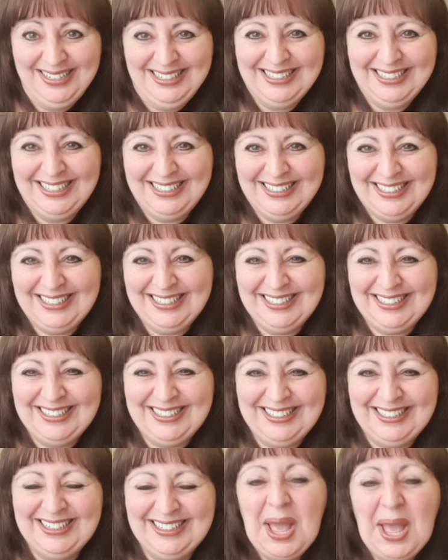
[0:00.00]

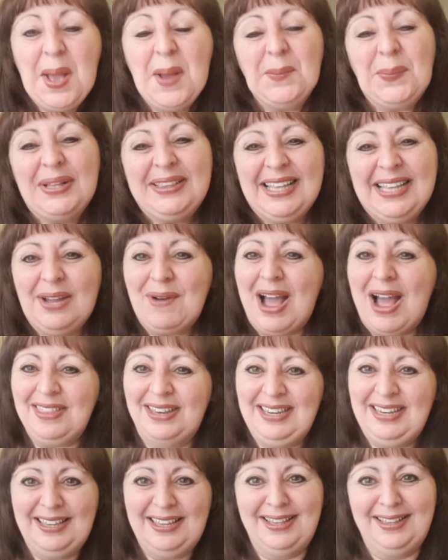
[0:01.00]
But there
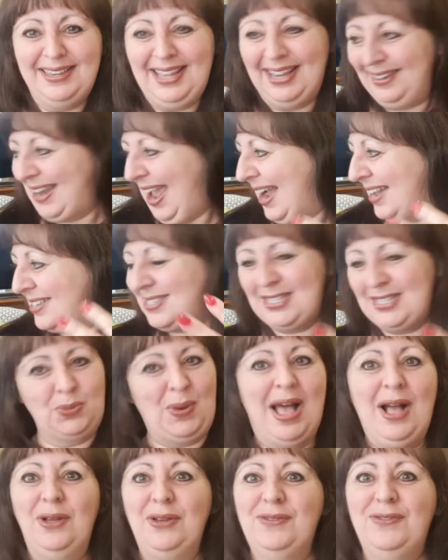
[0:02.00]
are the knickknacks as
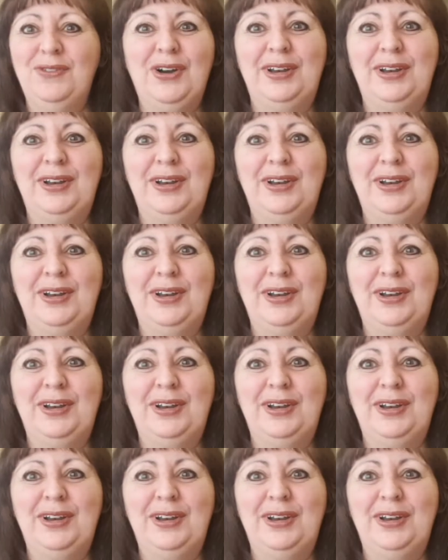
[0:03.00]
well.